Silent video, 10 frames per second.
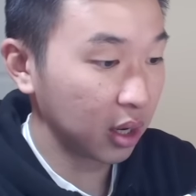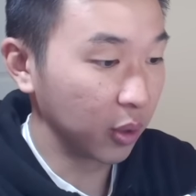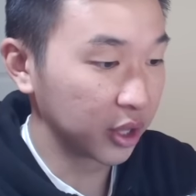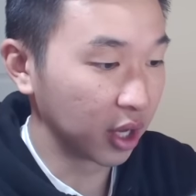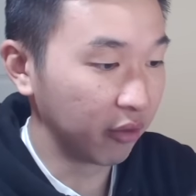
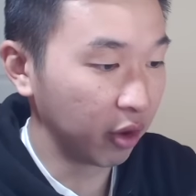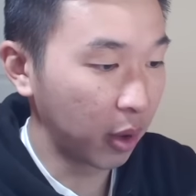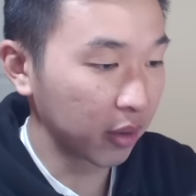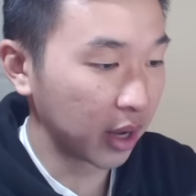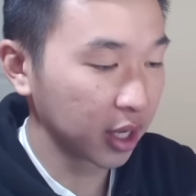with a
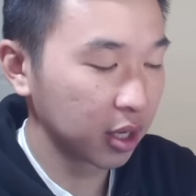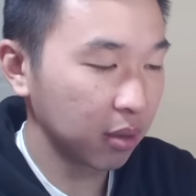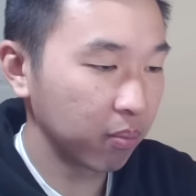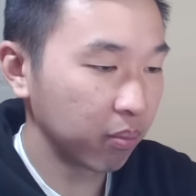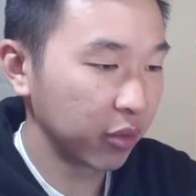football relic.
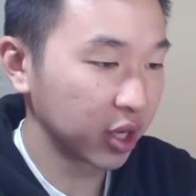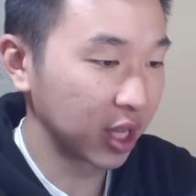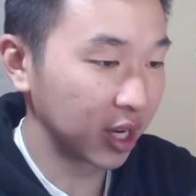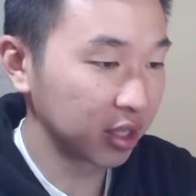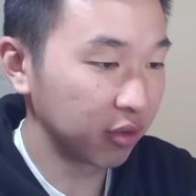Look
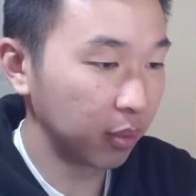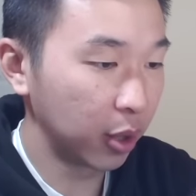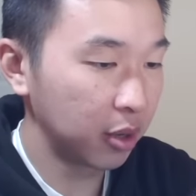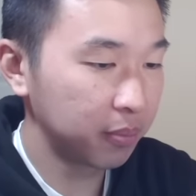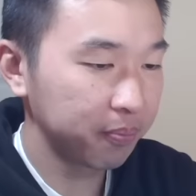at that nice
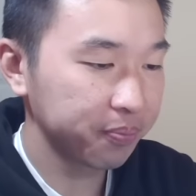football.